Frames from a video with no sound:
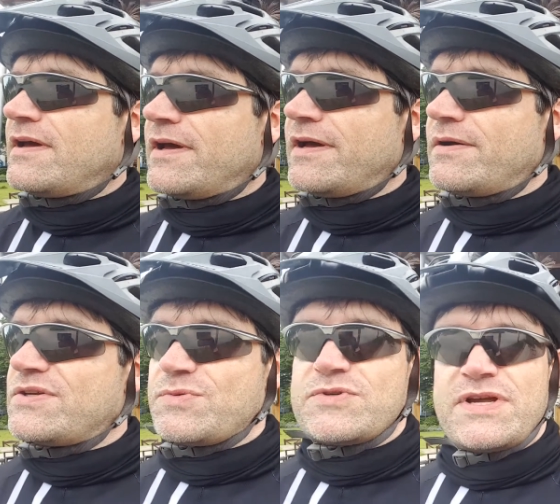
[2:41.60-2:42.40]

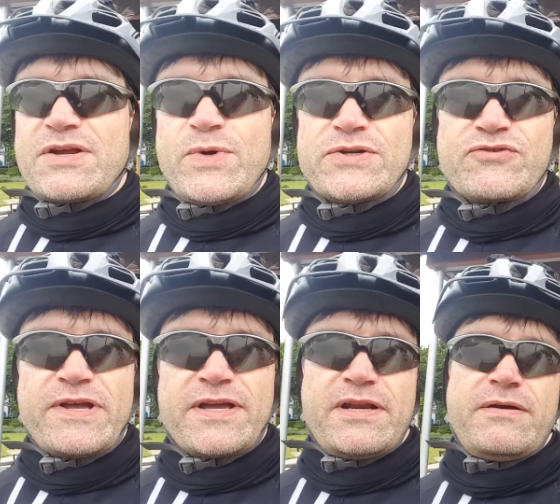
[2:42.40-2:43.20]
Uh, so had a quick
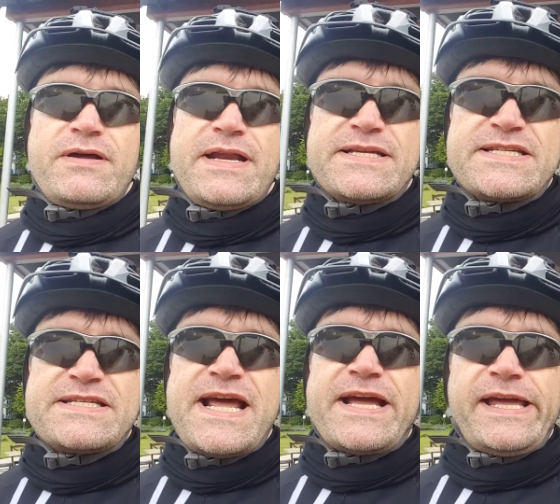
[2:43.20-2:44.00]
drink and a, and a,
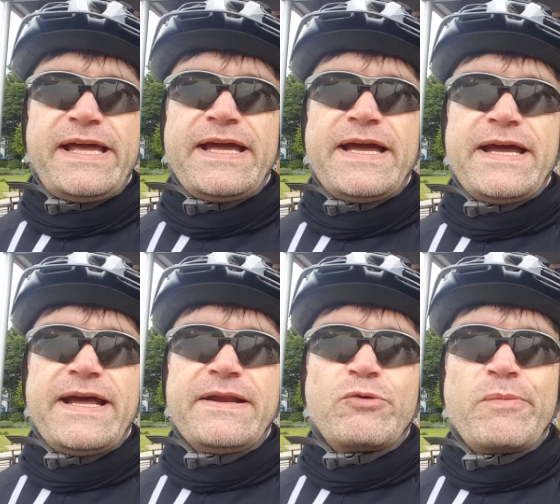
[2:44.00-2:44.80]
snack,
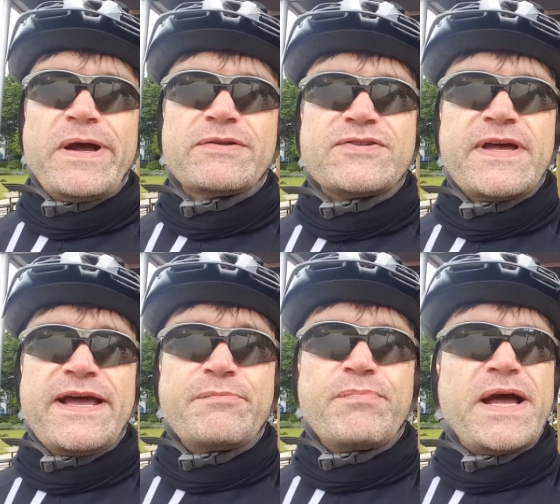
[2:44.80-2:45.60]
and we're about to
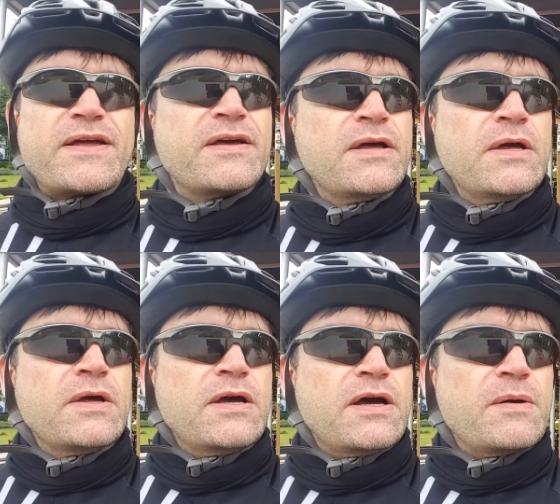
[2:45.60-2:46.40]
head back
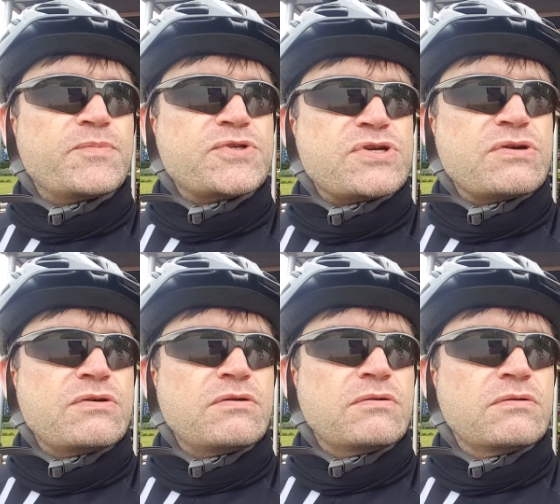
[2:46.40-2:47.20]
up
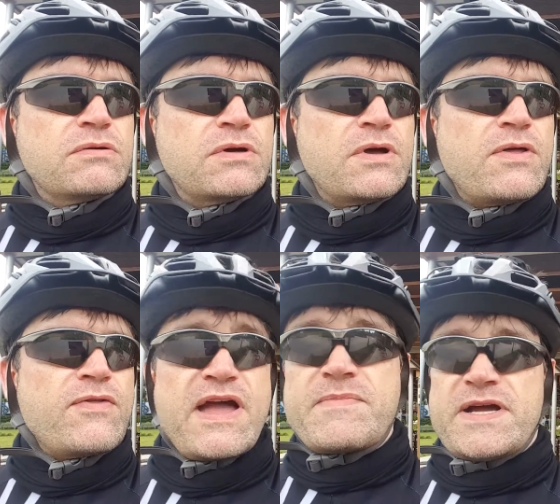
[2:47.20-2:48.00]
to
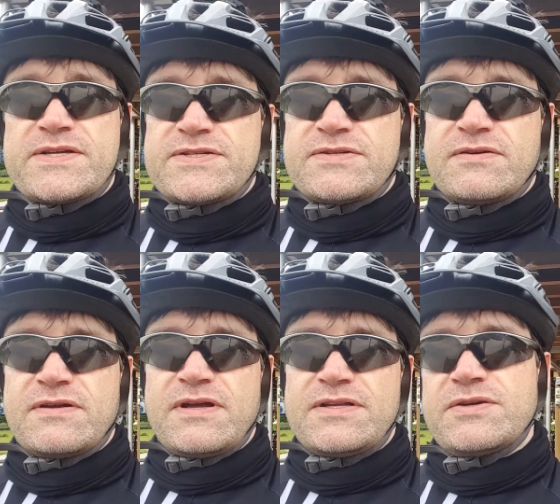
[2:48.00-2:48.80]
the Amex.
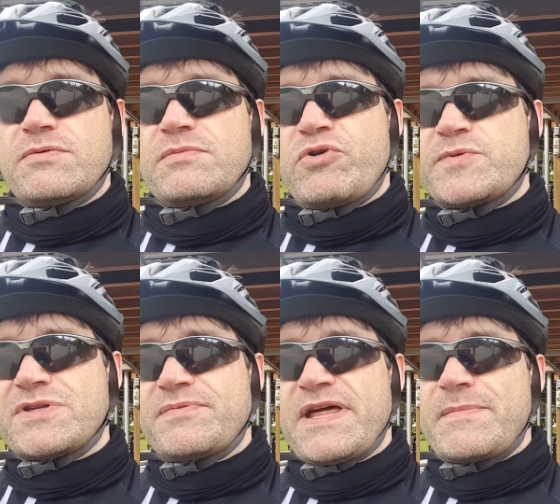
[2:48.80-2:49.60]
And so we'll put
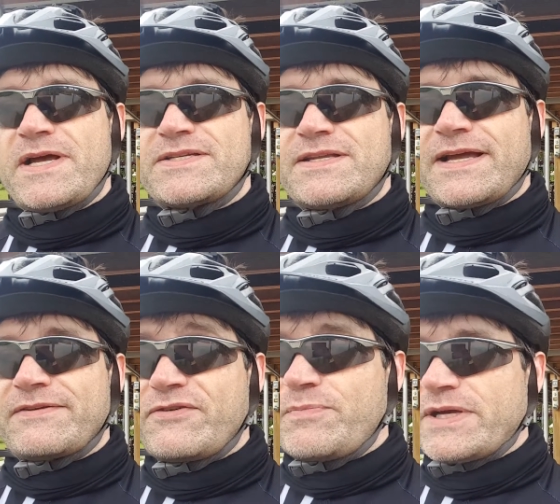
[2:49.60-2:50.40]
up at the Amex,
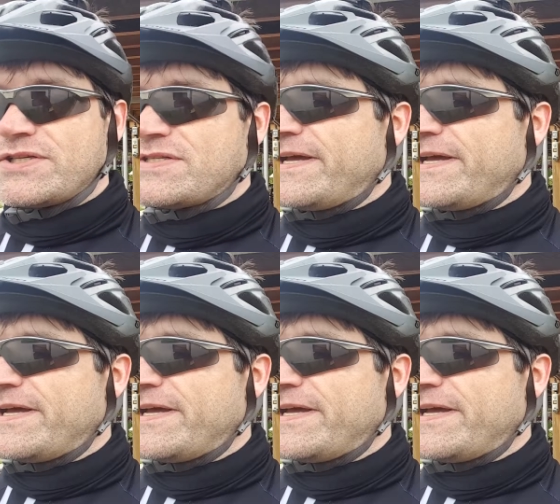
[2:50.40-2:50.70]
take a few pictures